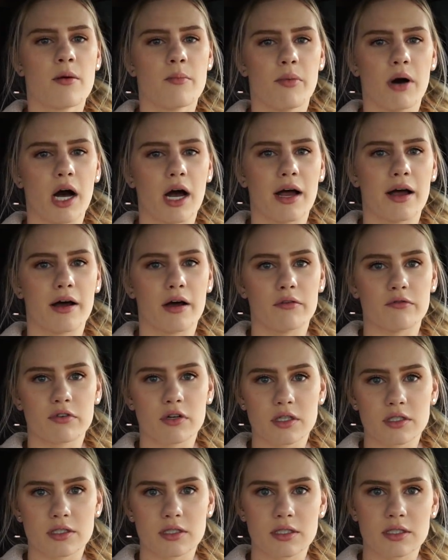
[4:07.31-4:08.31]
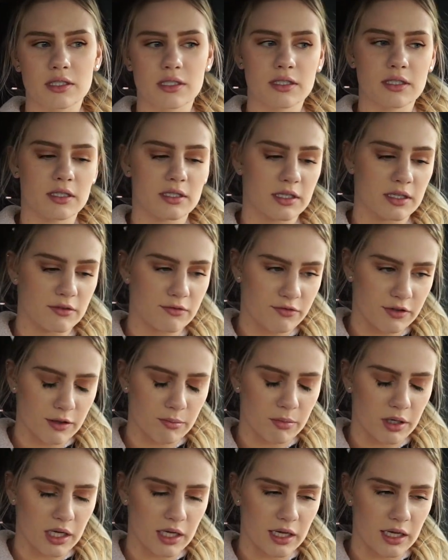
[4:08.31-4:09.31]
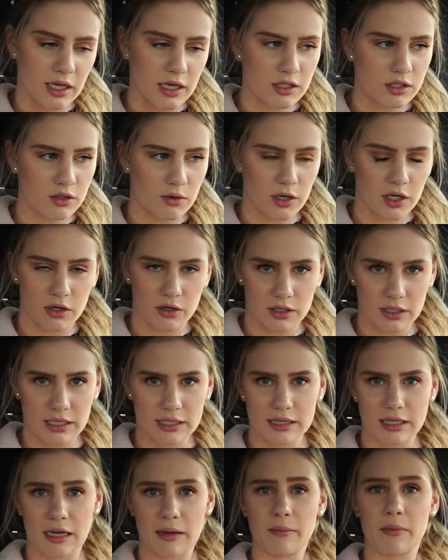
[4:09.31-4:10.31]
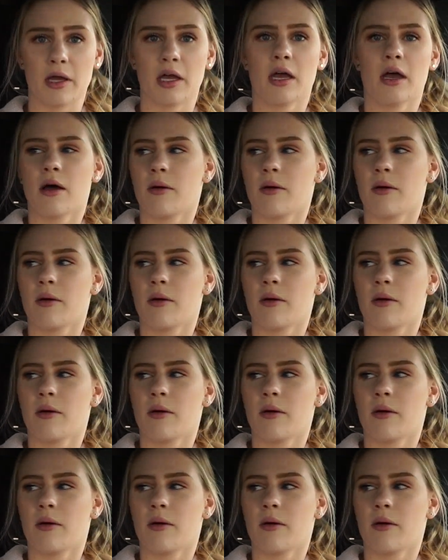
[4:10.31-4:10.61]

but unfortunately they didn't fit me so I couldn't get them.